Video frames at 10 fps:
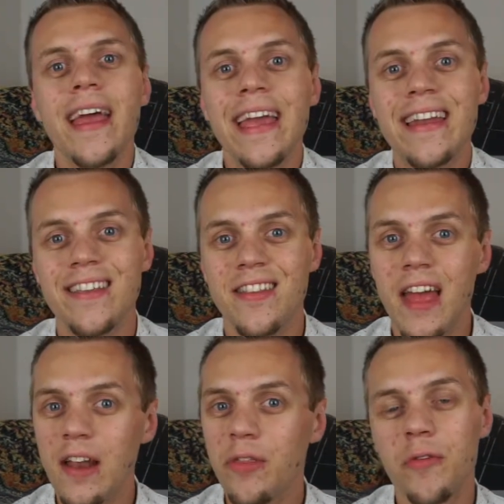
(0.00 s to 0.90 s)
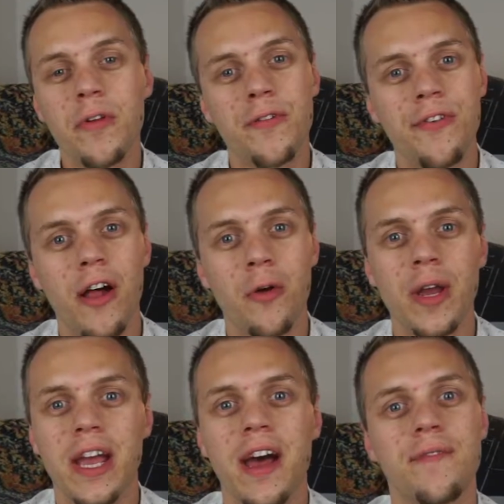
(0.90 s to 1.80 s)
It is then through their
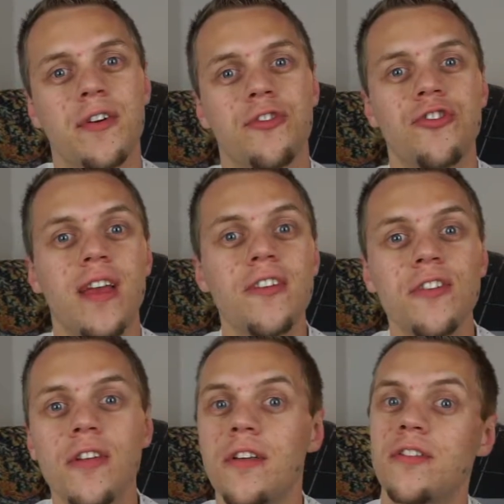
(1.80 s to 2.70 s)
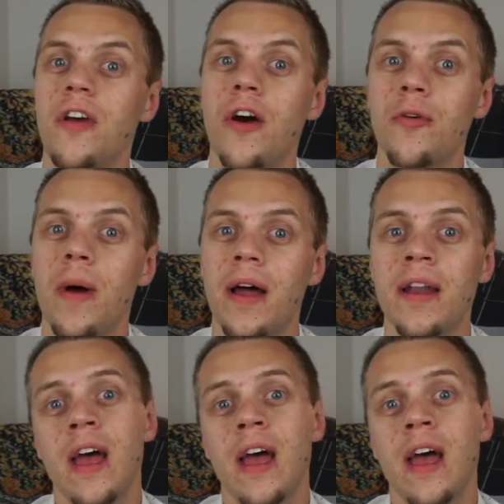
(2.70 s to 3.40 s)
following conversation that Saruman